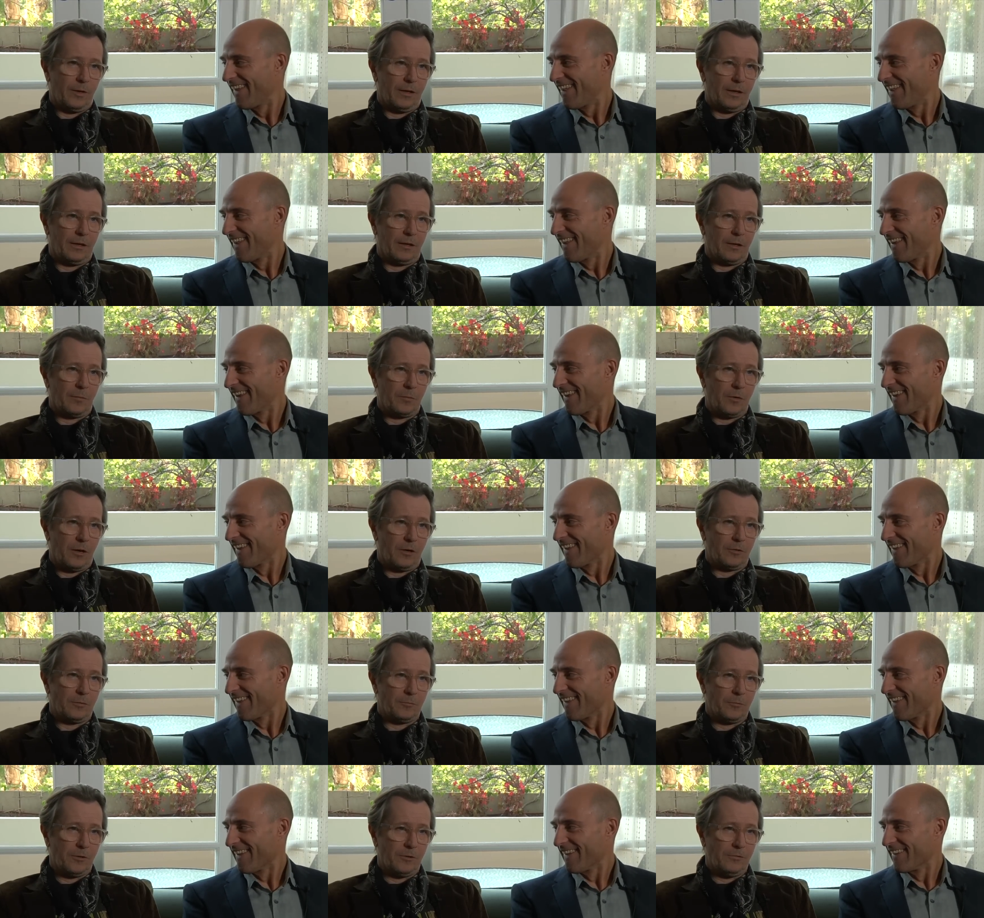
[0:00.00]
Speaker 1: been in the
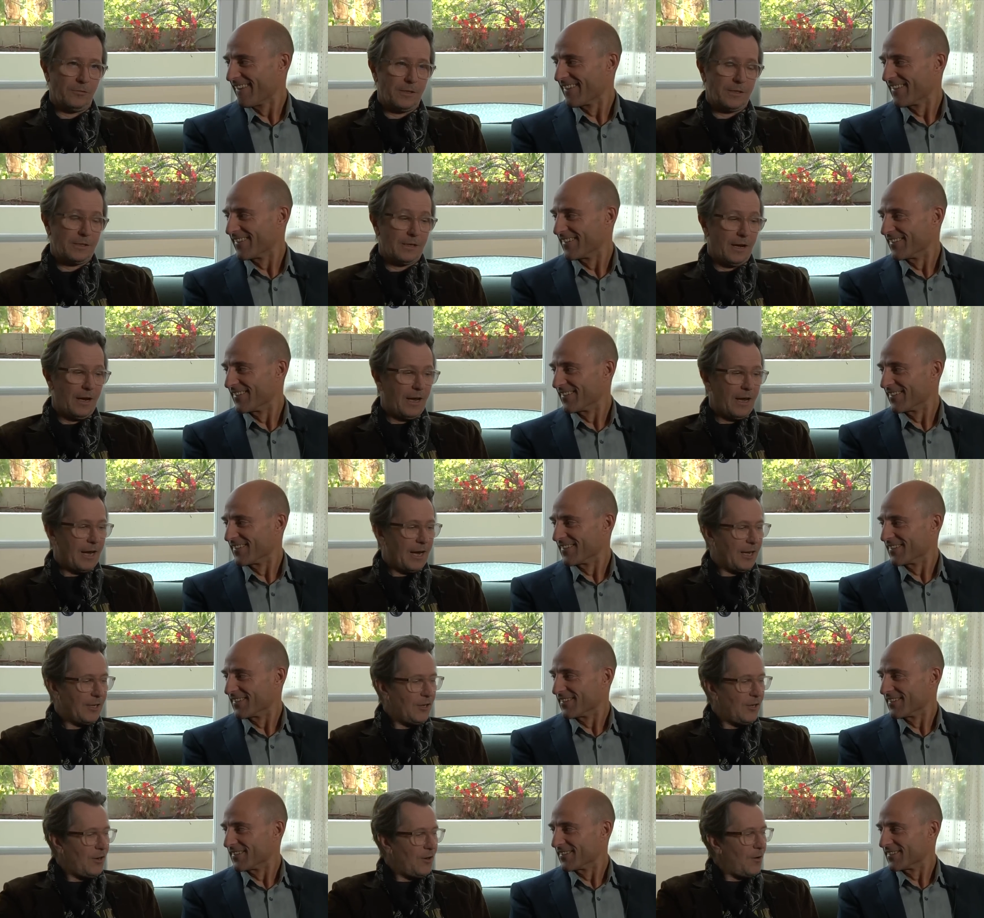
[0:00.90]
Potter movies,
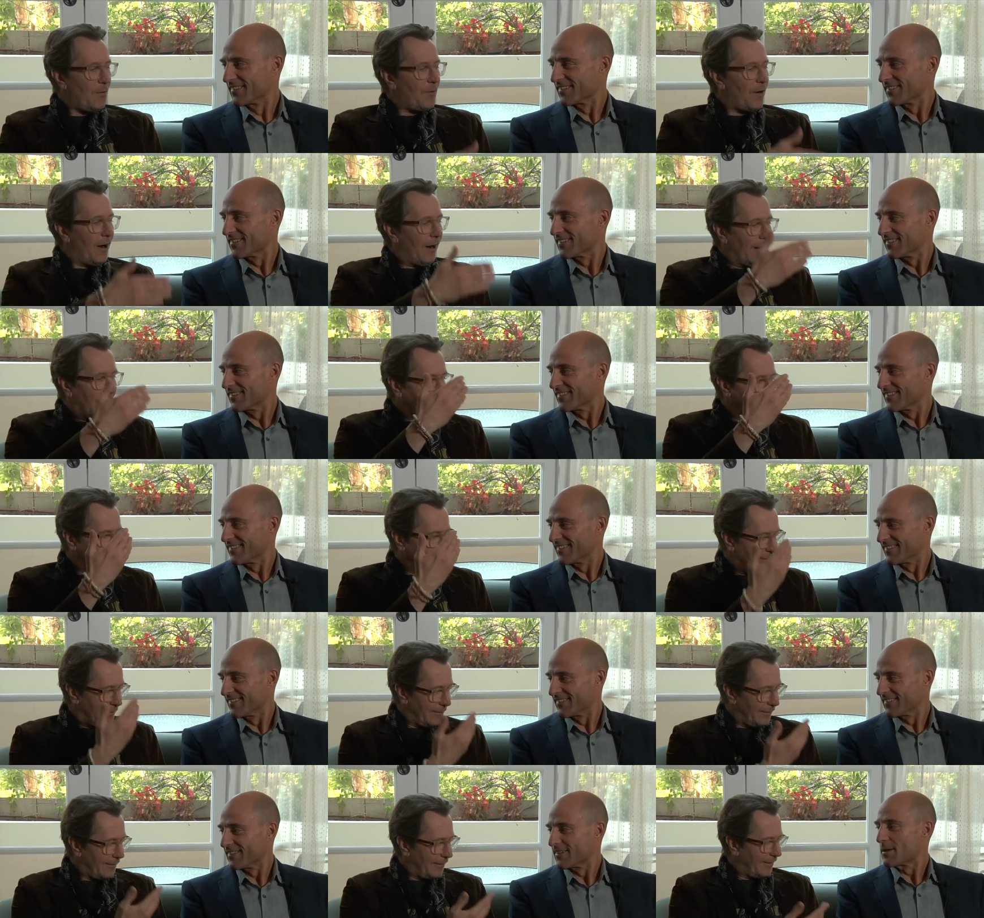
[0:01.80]
and you are
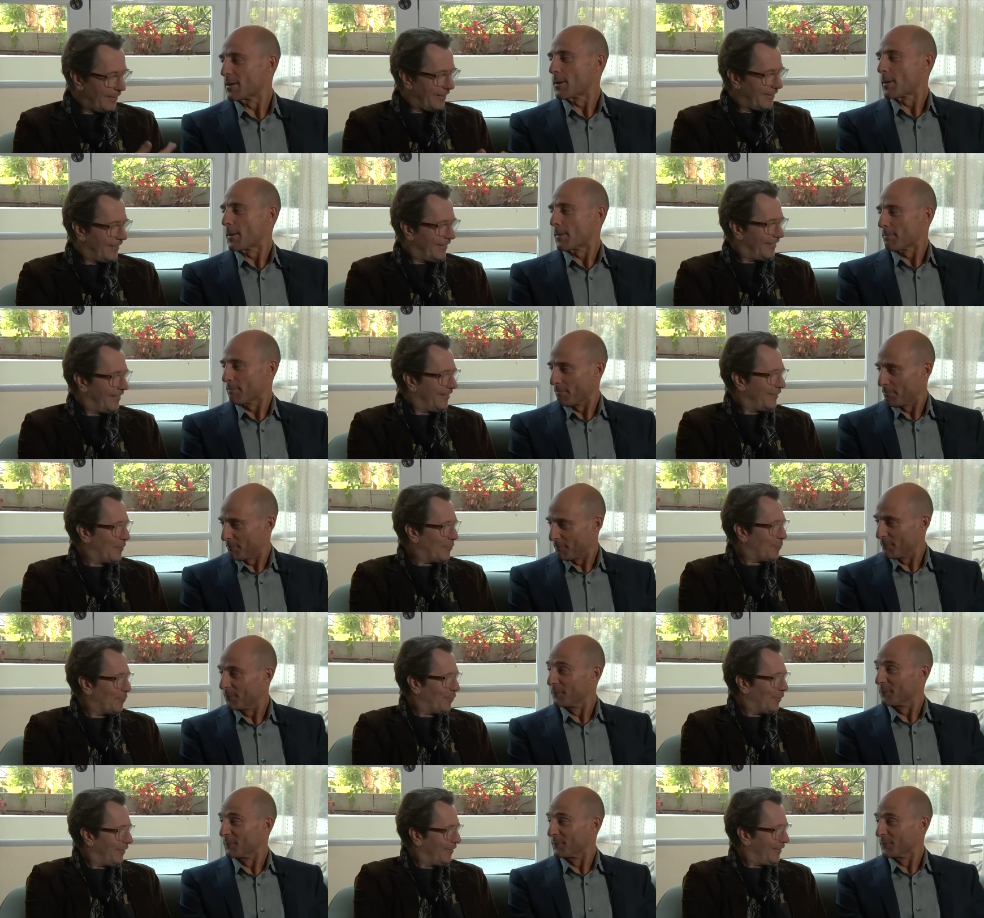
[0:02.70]

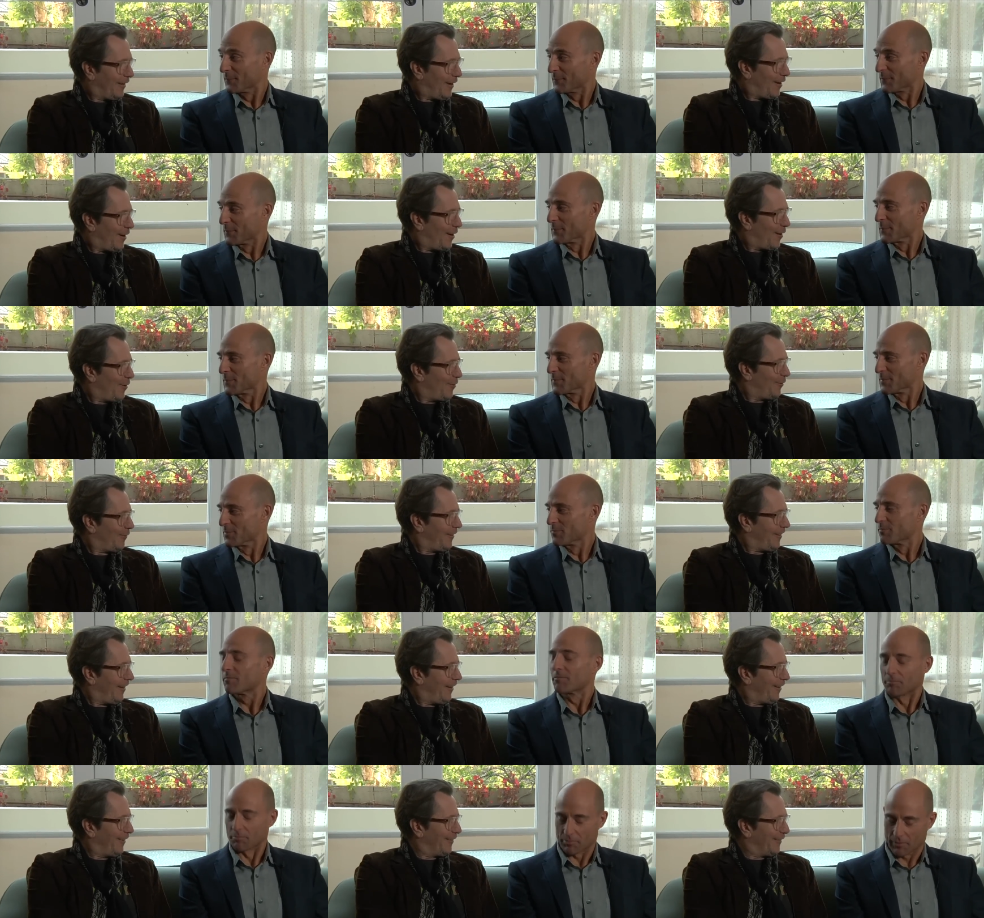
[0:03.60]
the
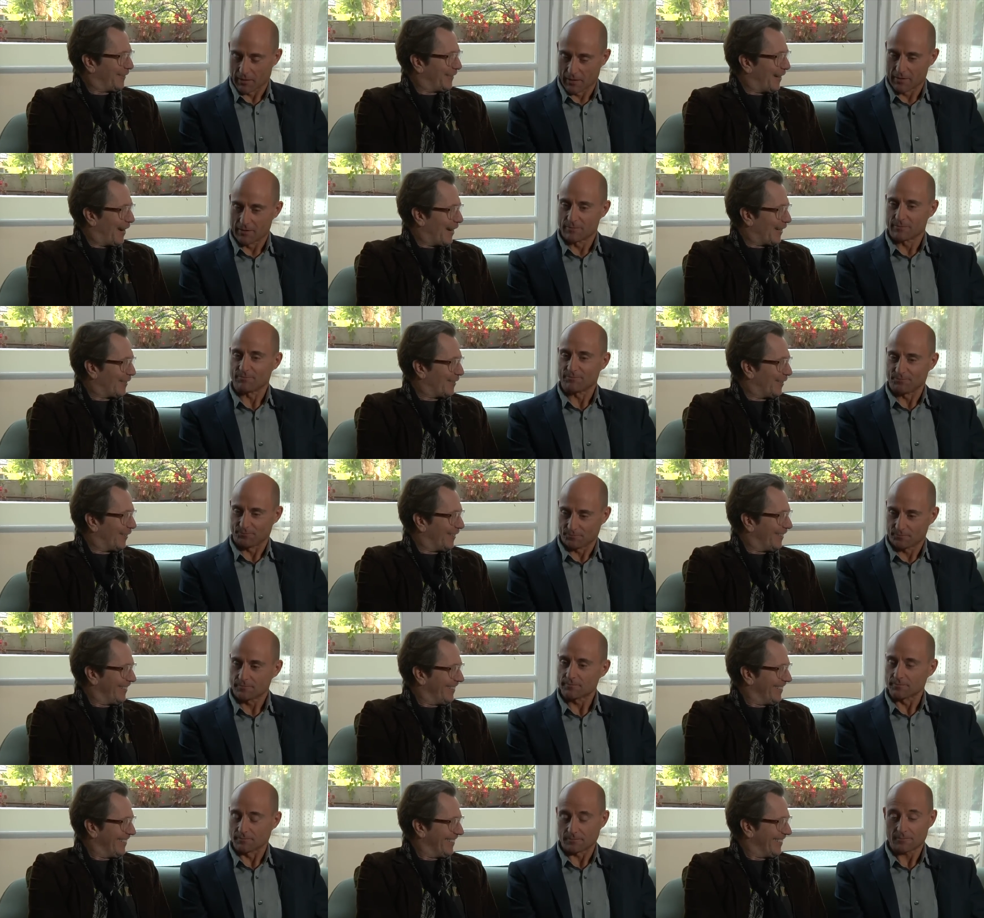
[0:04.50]
only English actor
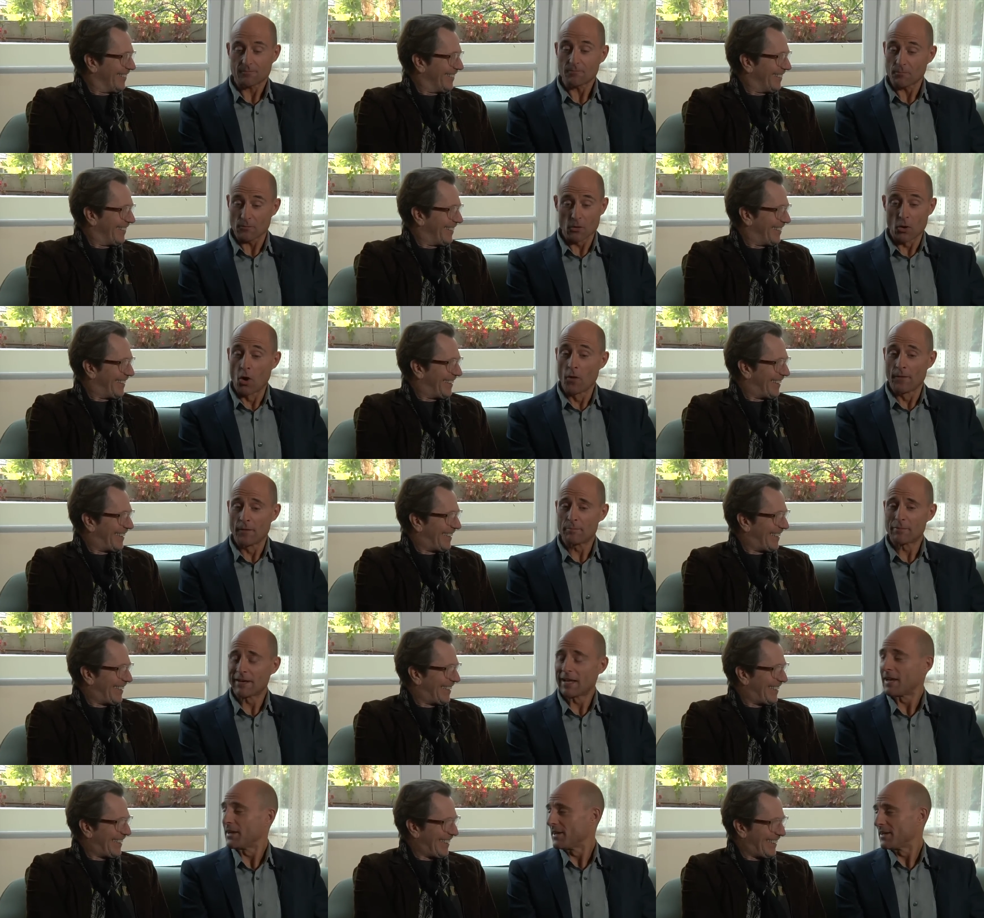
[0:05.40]
Speaker 2: on the
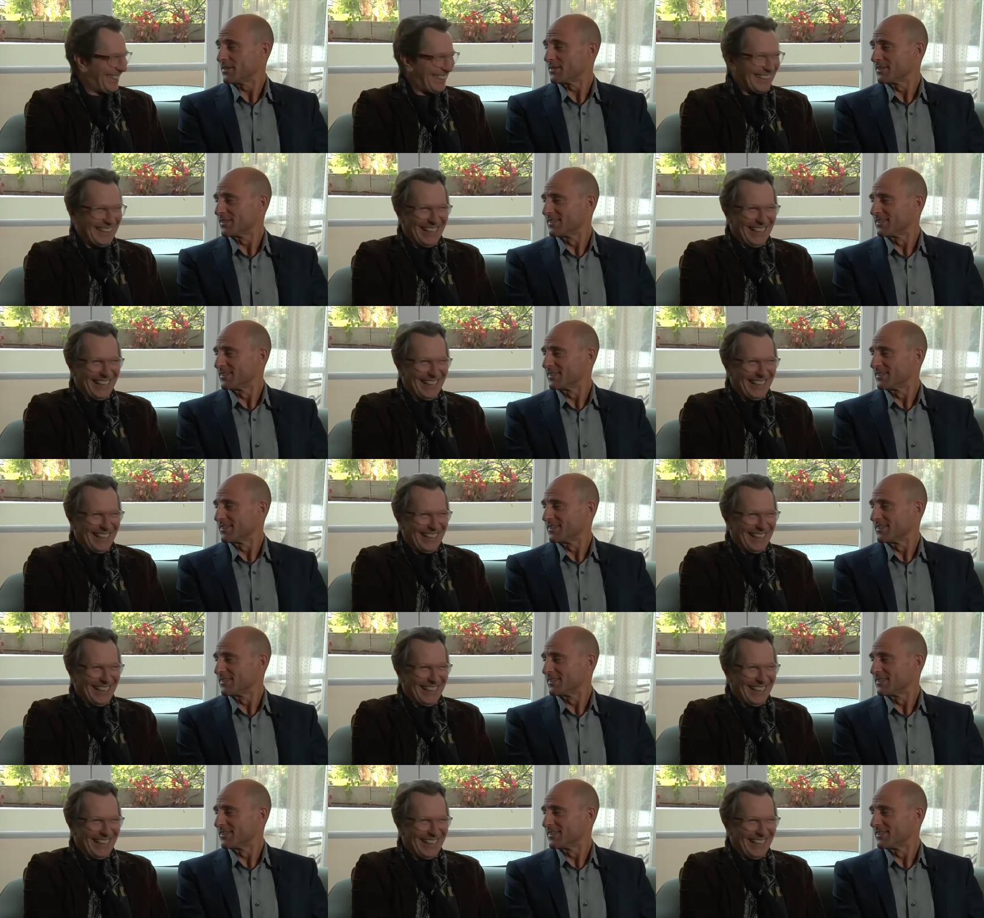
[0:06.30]
planet